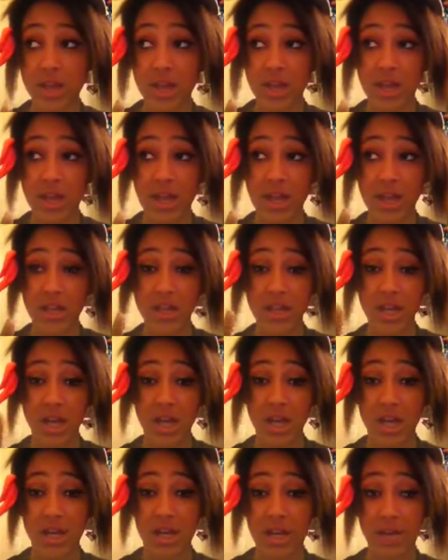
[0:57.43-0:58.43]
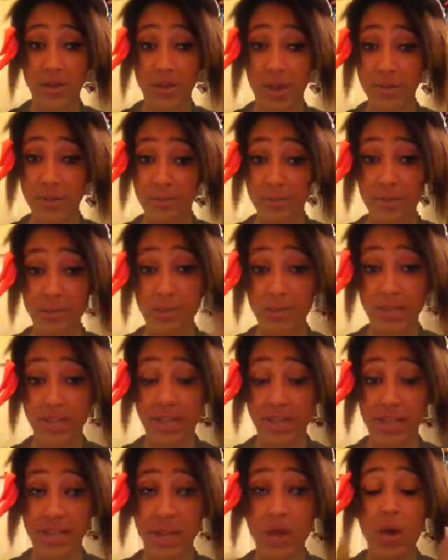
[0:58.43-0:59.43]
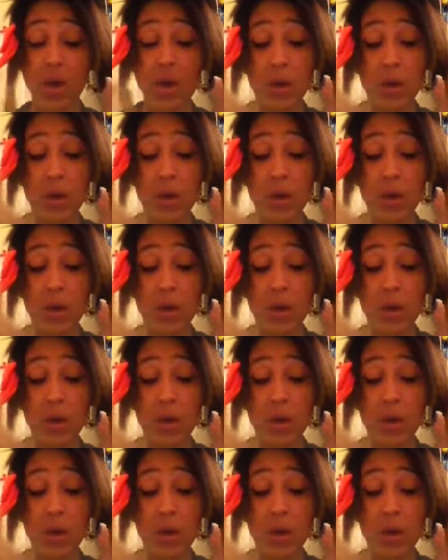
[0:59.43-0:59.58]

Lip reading: And I like robbing people and eating.